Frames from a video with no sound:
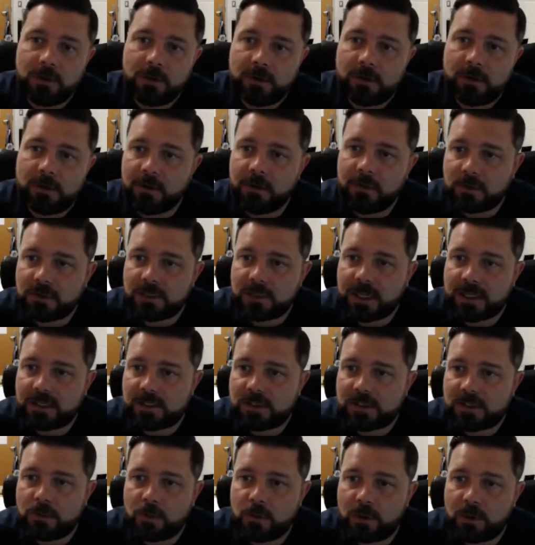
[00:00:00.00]
Then those next
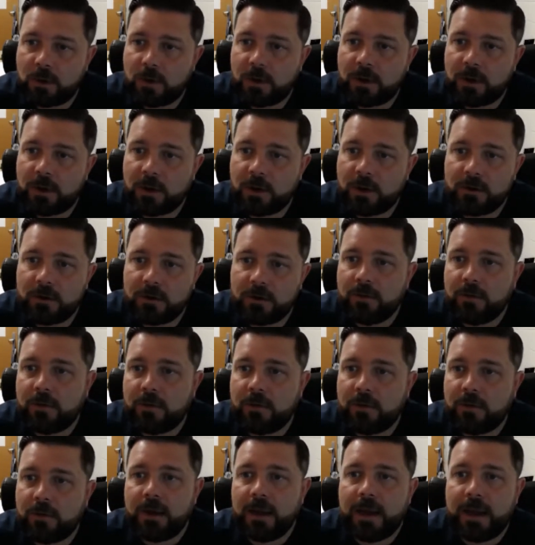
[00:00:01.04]
two will go together,
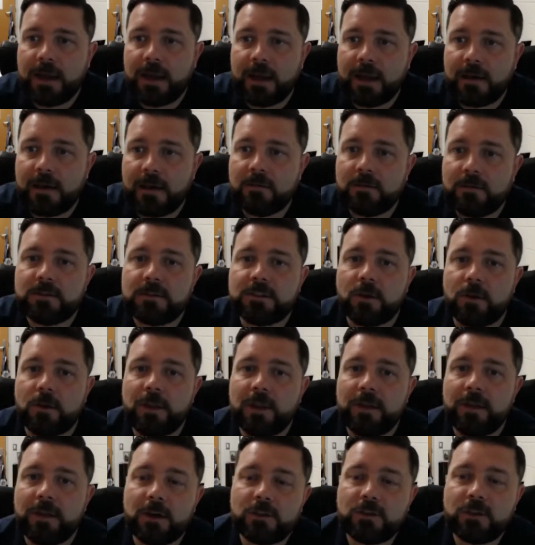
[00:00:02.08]
and so
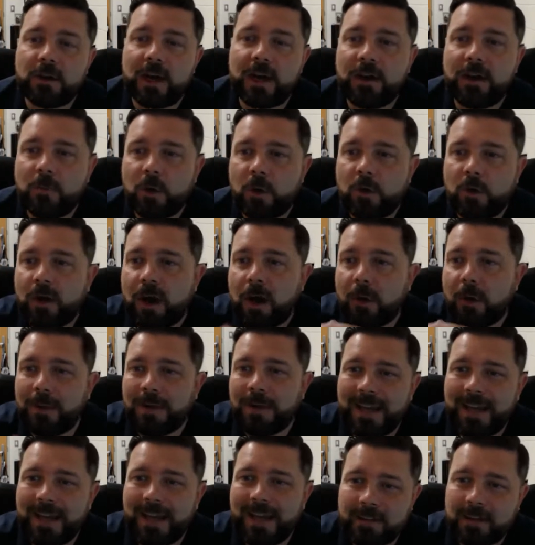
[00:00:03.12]
then they're trying to move up and
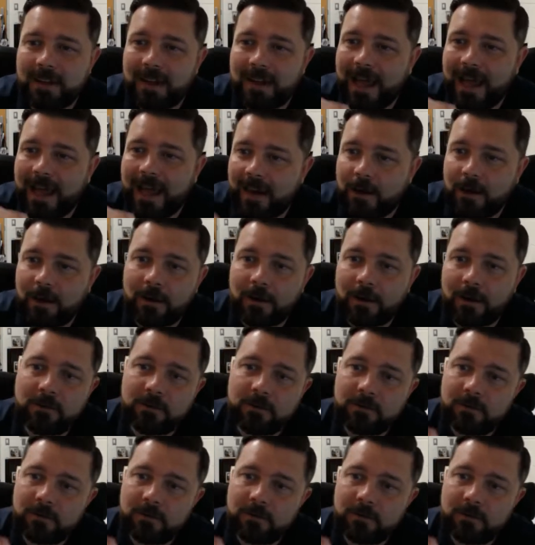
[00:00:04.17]
down the ladder.